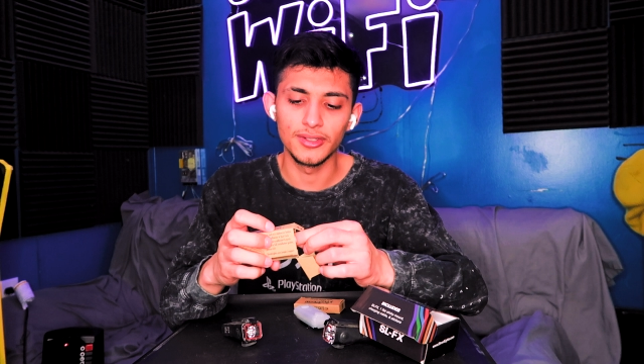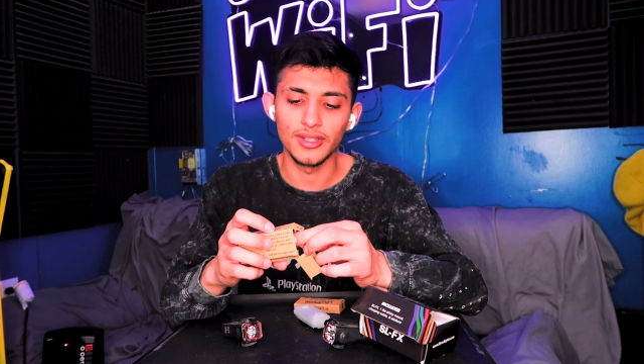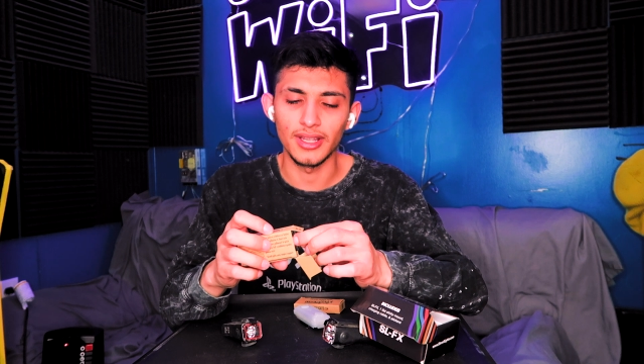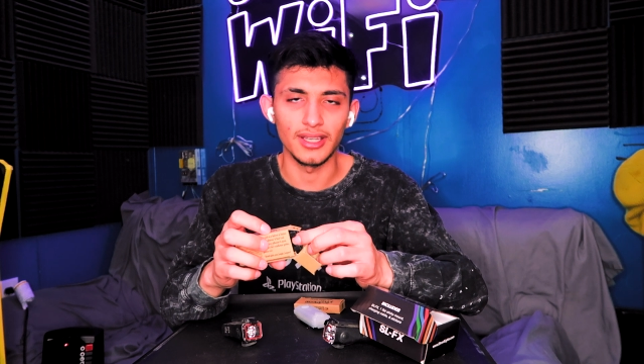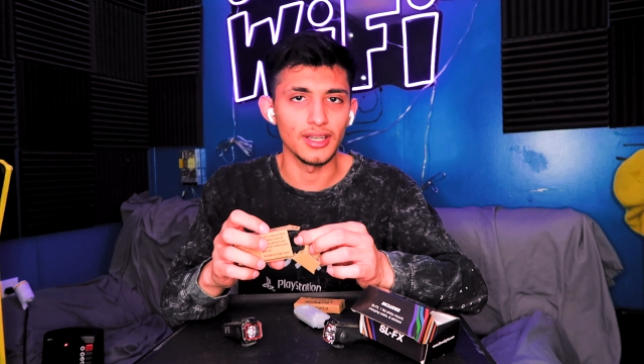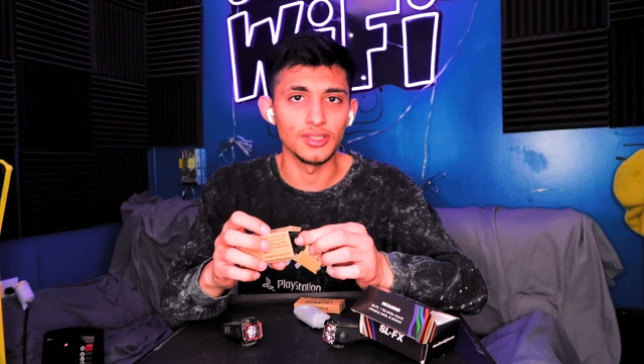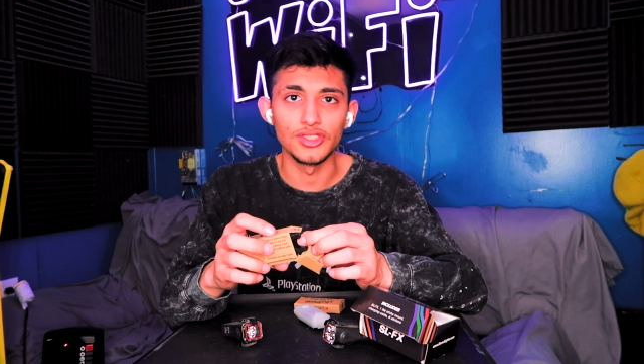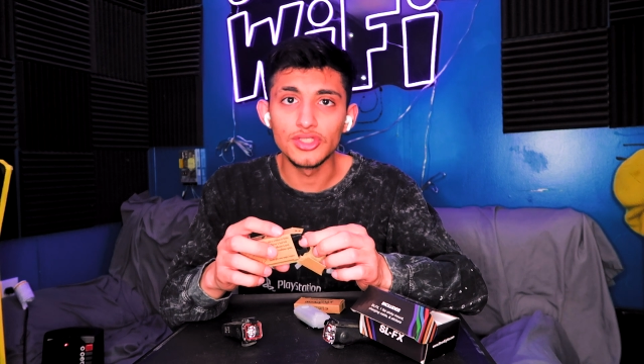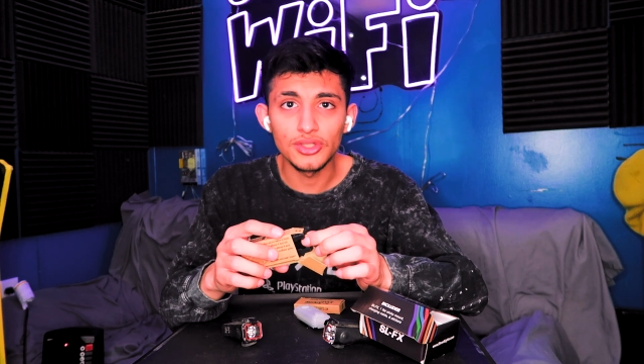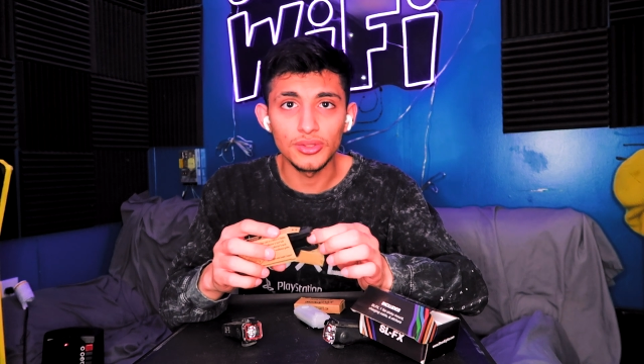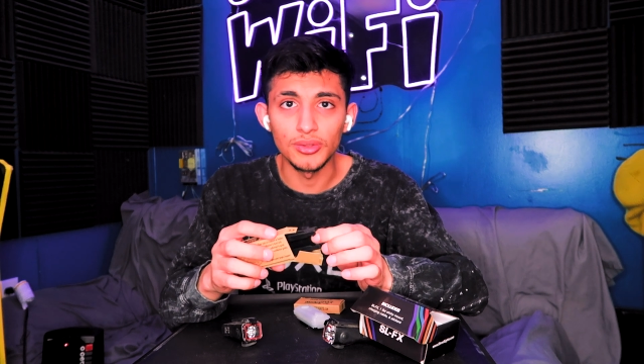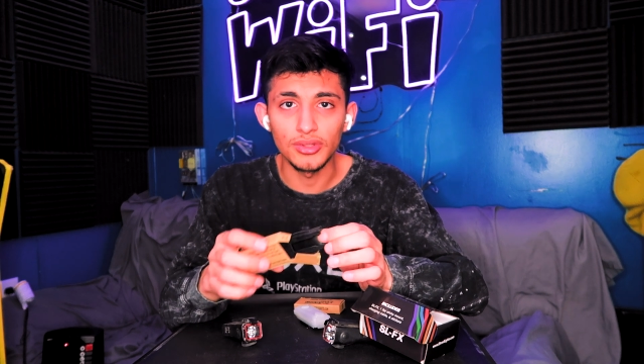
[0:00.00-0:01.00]
to like
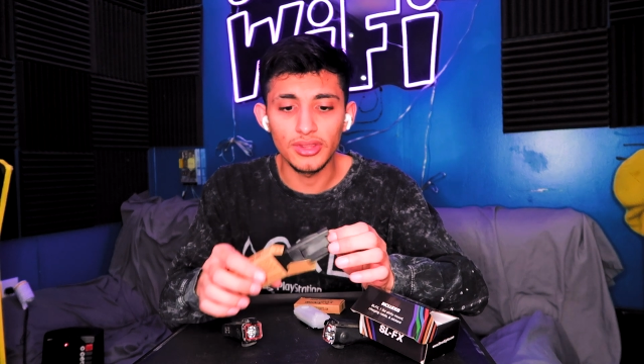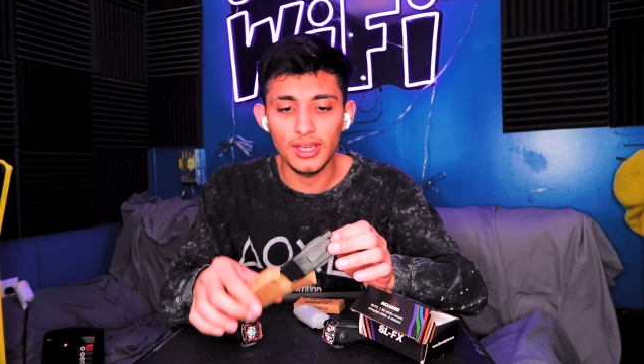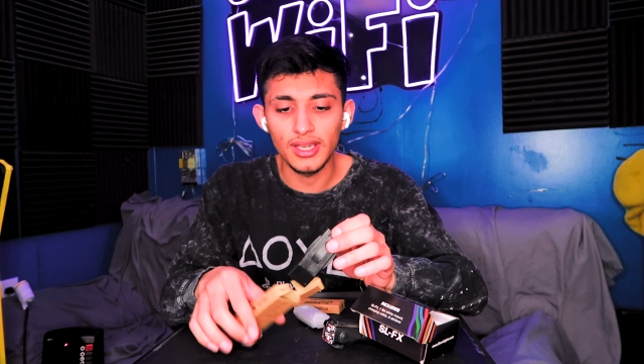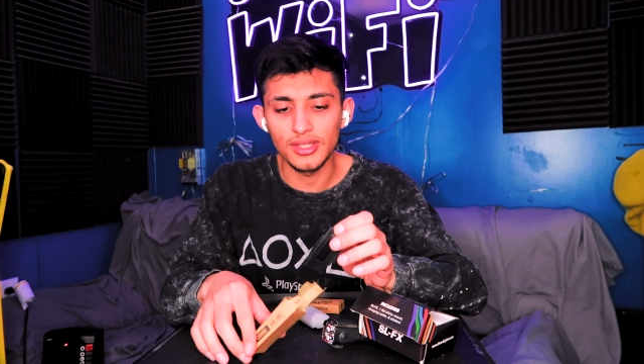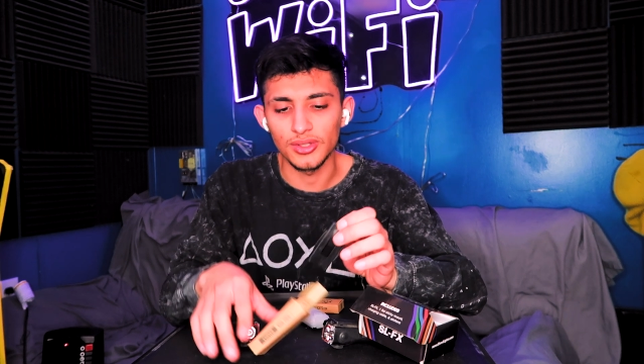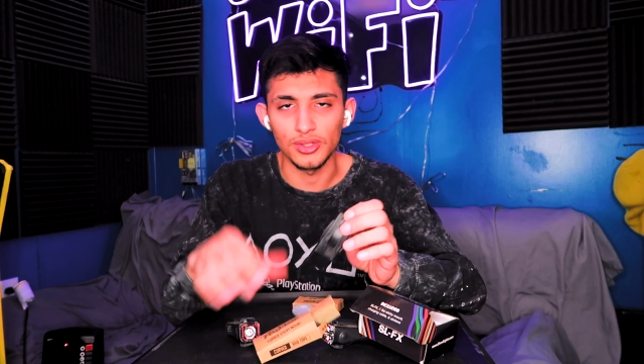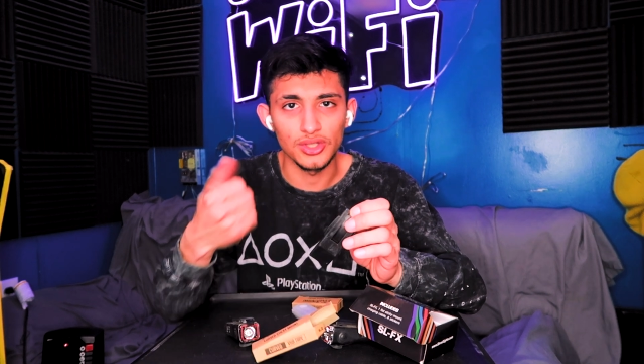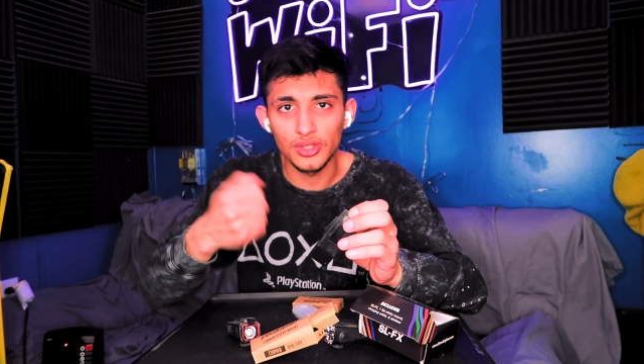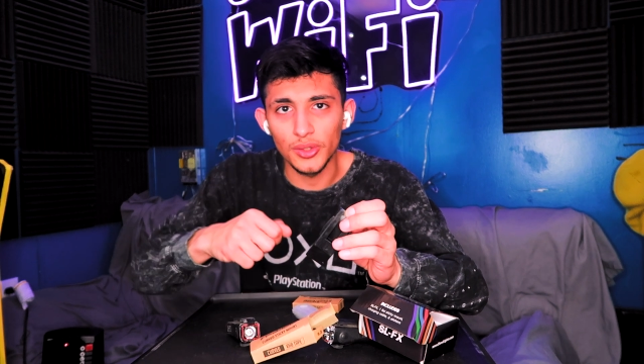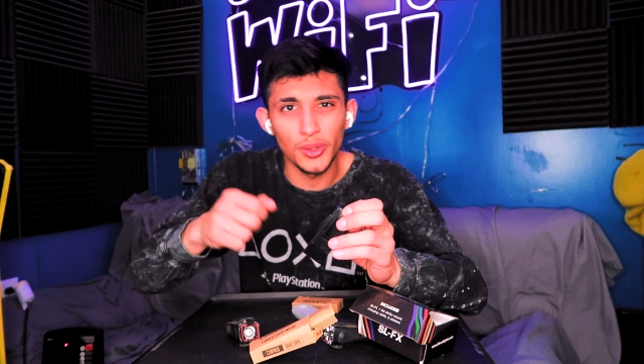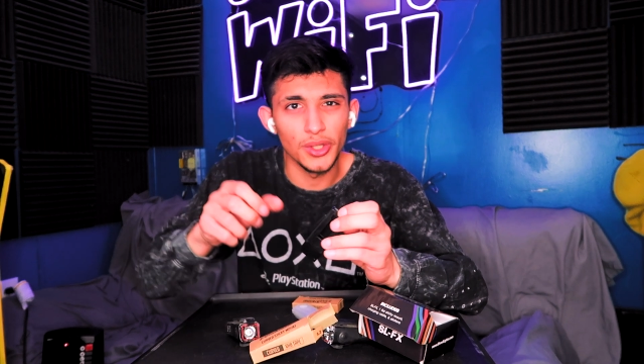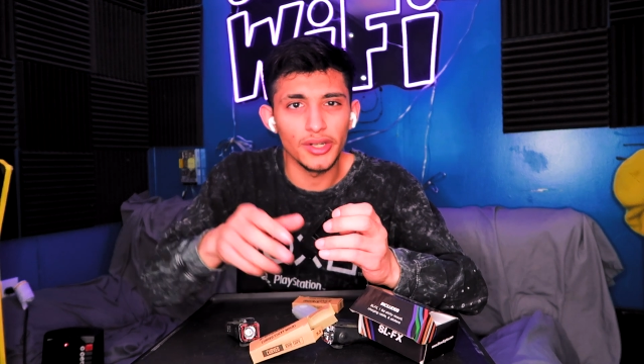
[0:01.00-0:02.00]
unscrew things or
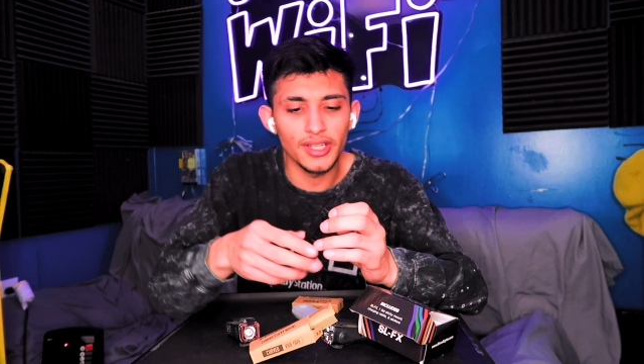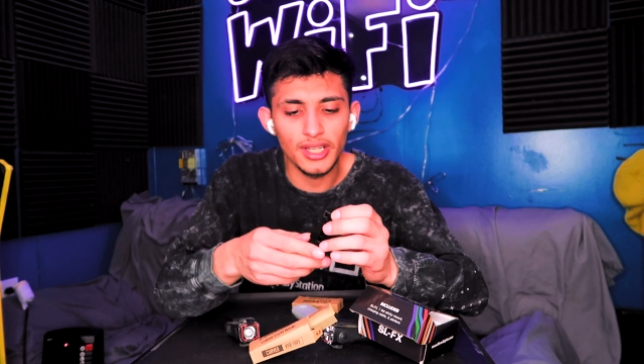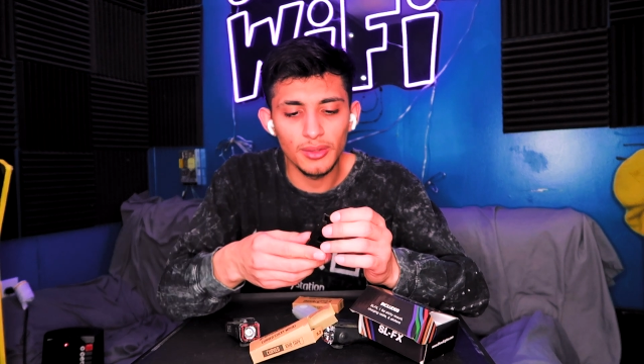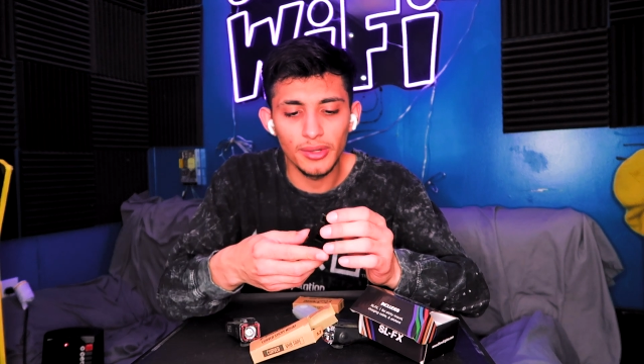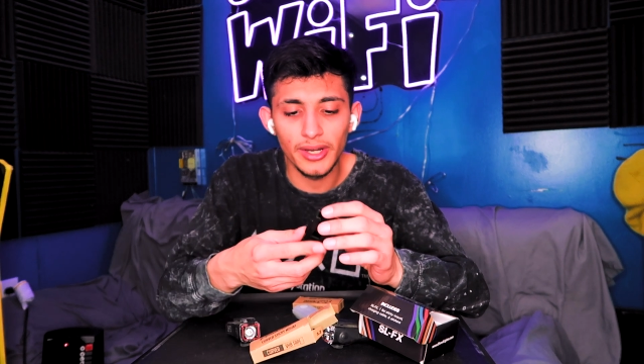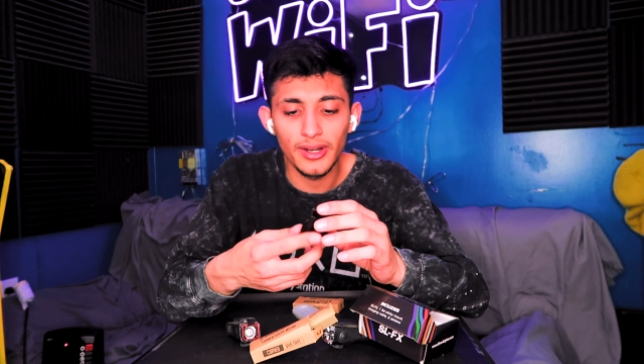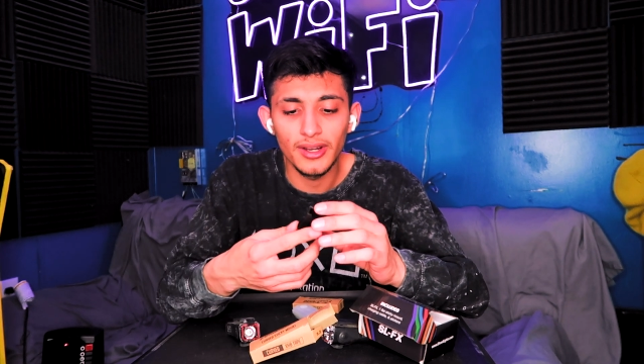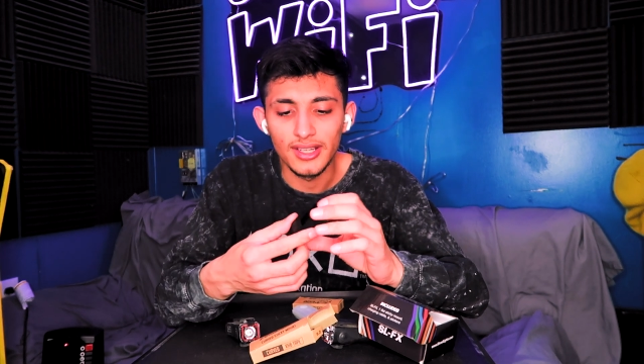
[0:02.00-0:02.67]
screw it on anywhere.